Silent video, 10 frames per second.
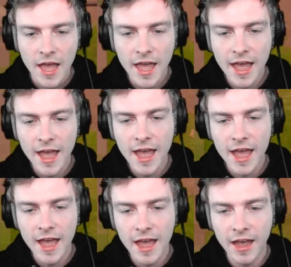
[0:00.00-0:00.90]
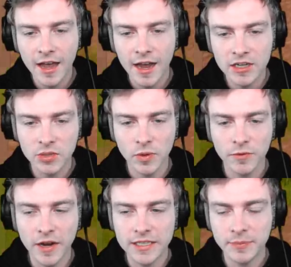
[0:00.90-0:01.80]
I just want
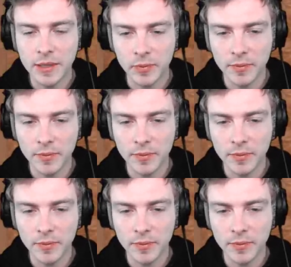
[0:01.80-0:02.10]
to find some people,